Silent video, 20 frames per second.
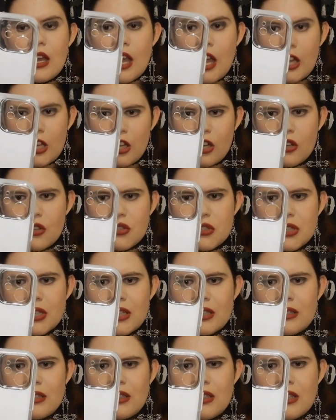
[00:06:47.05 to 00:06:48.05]
a
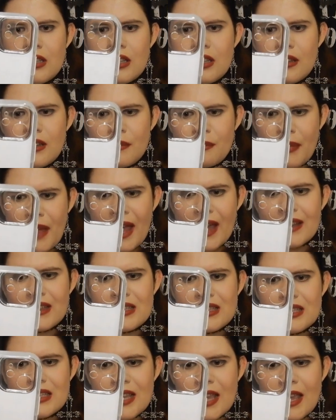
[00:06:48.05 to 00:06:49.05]
cauldron, bats,